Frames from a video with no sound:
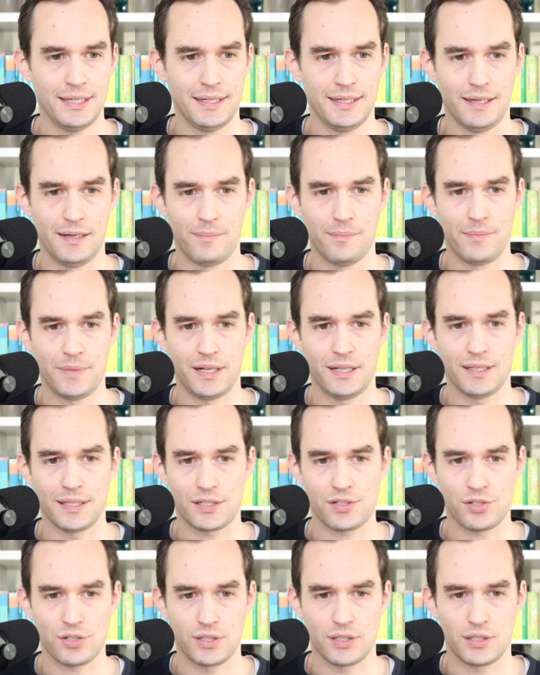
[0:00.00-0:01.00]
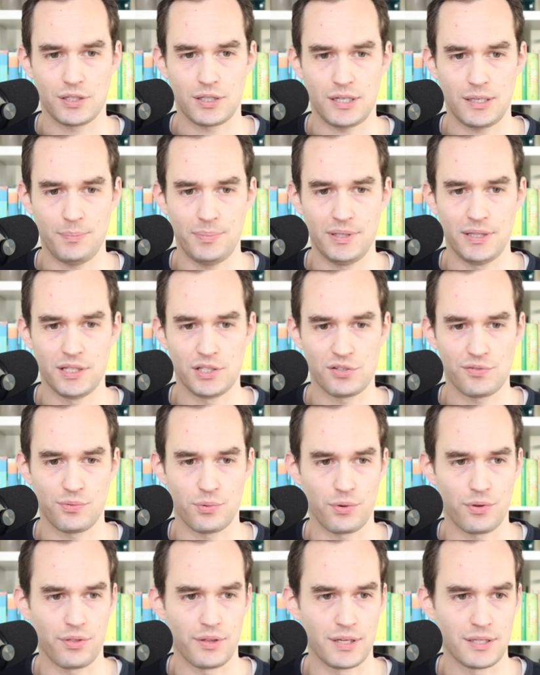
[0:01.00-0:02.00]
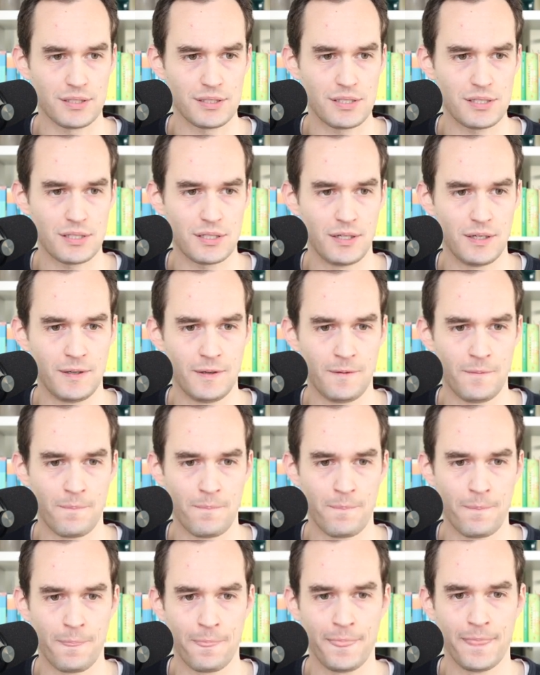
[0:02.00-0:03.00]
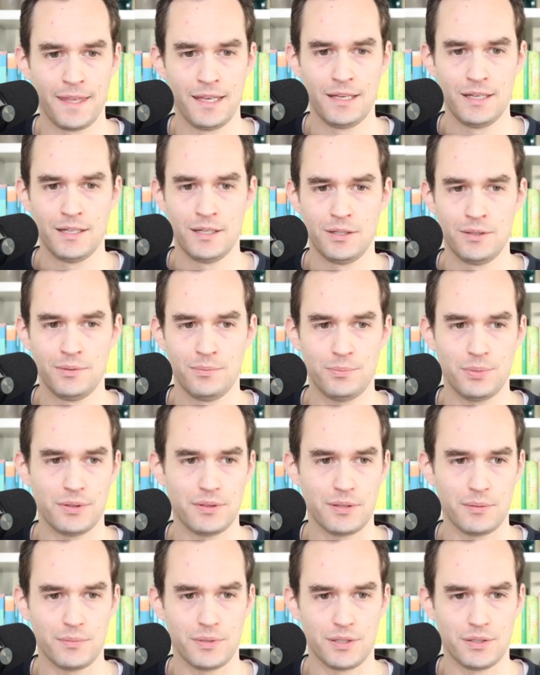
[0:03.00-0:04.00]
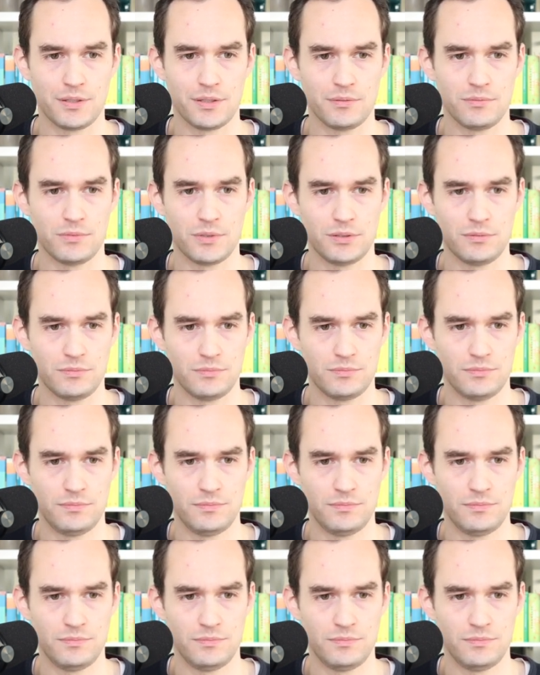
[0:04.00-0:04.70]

I'll actually copy these four things. Put them under, whoa.